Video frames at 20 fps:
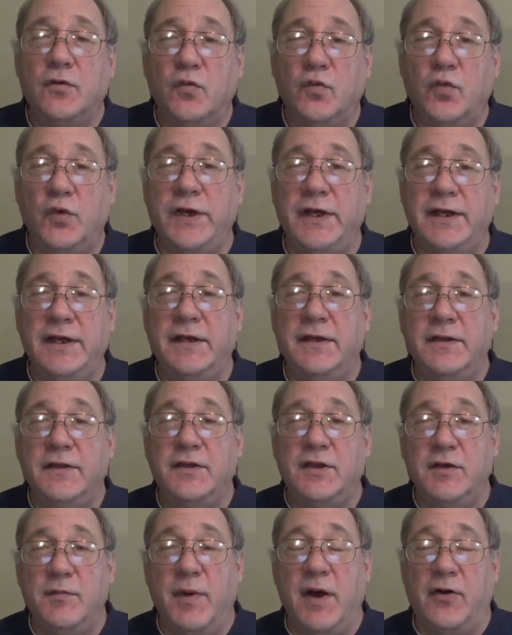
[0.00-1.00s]
We,
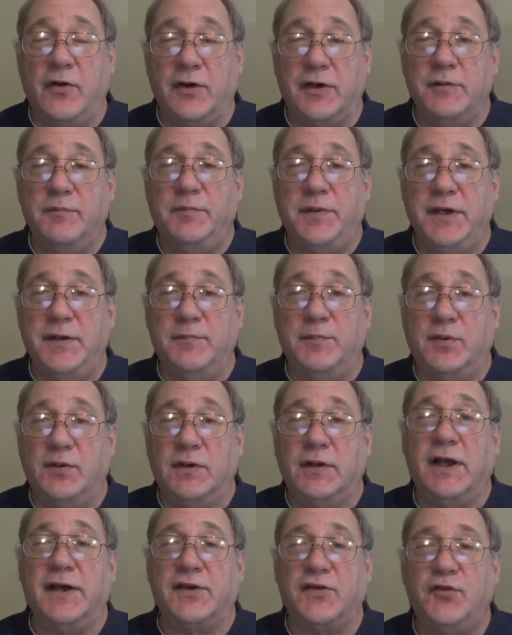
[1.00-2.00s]
the American
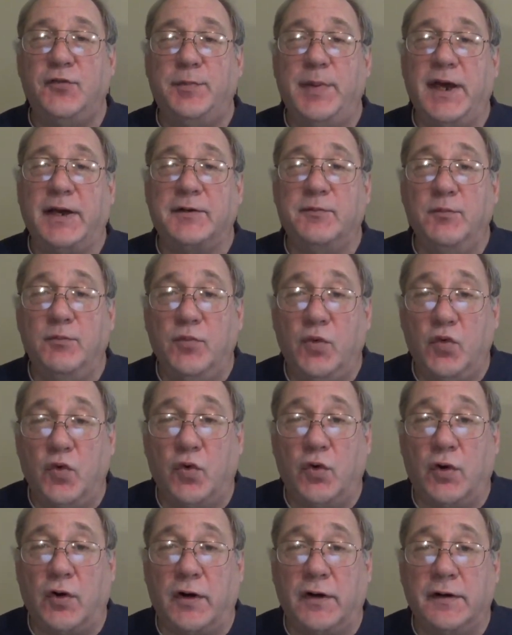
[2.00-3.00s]
people, expect
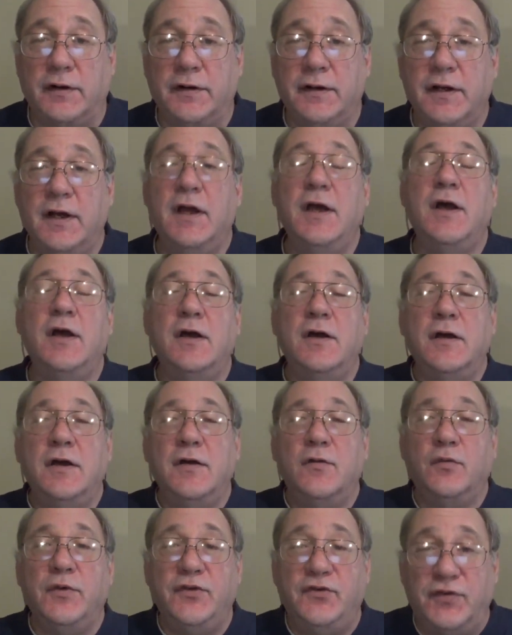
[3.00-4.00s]
more,
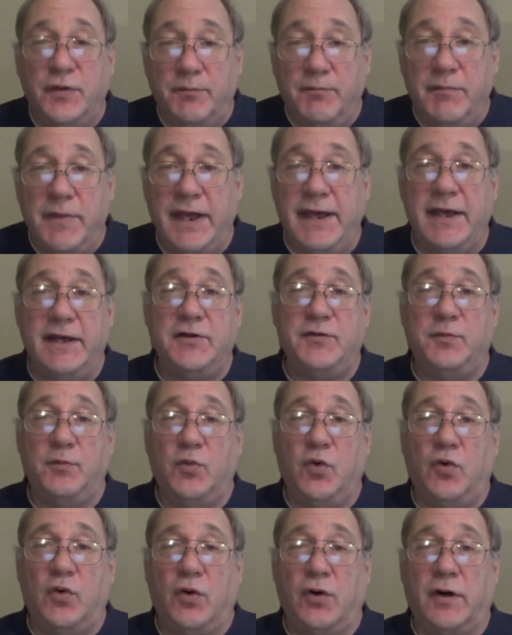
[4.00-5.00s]
we demand
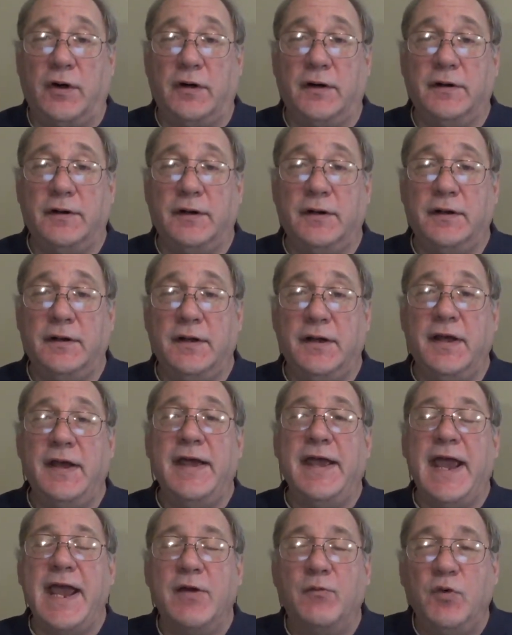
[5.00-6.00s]
more,
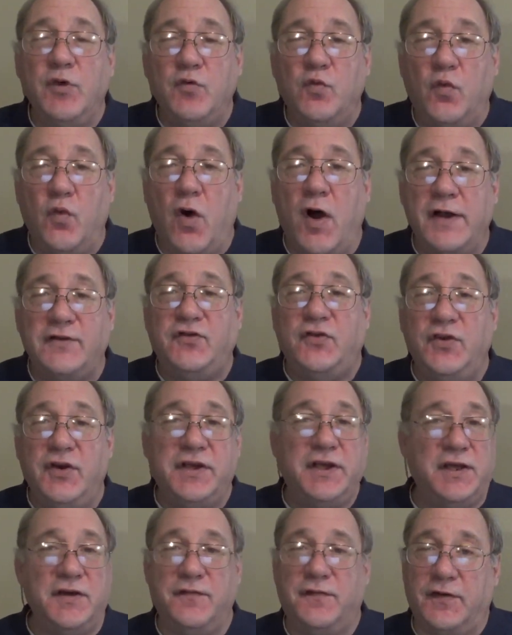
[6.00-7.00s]
and we want you to
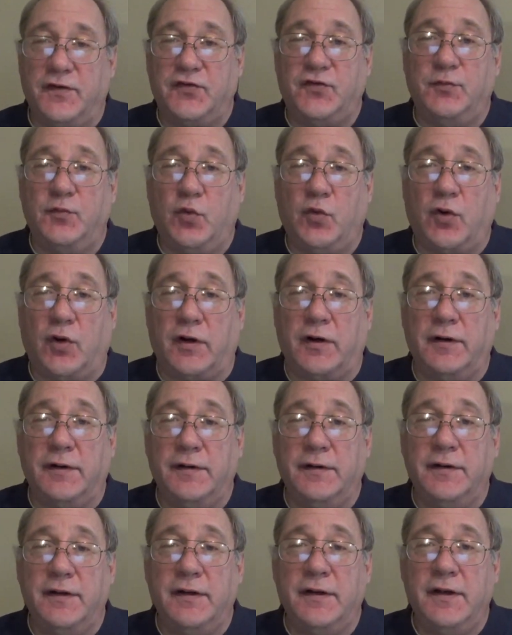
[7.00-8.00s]
give us more.
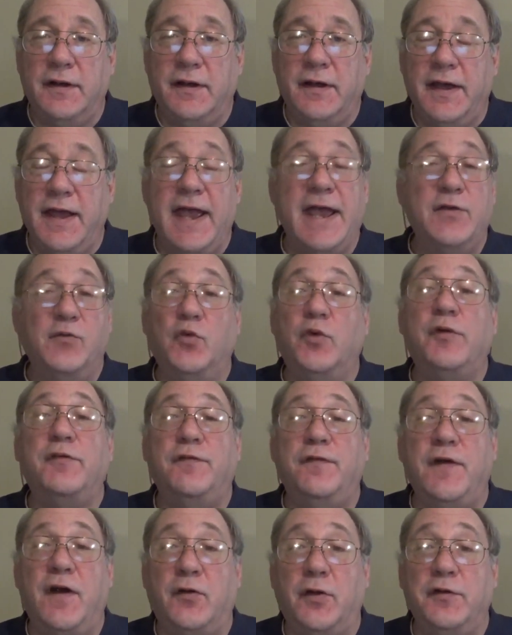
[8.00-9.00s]
And we're
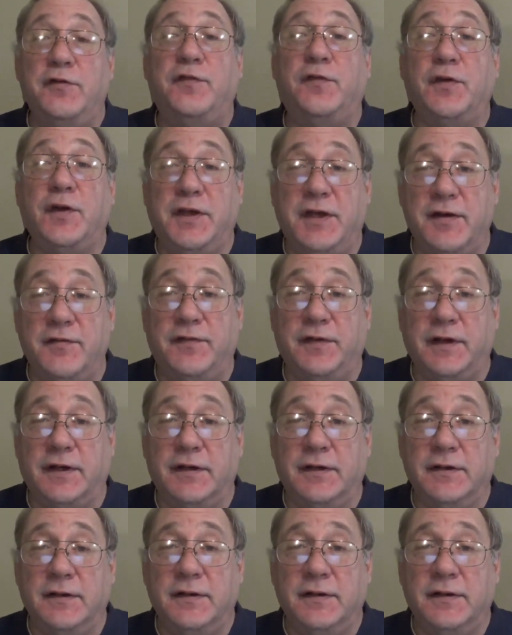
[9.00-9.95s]
very forgiving.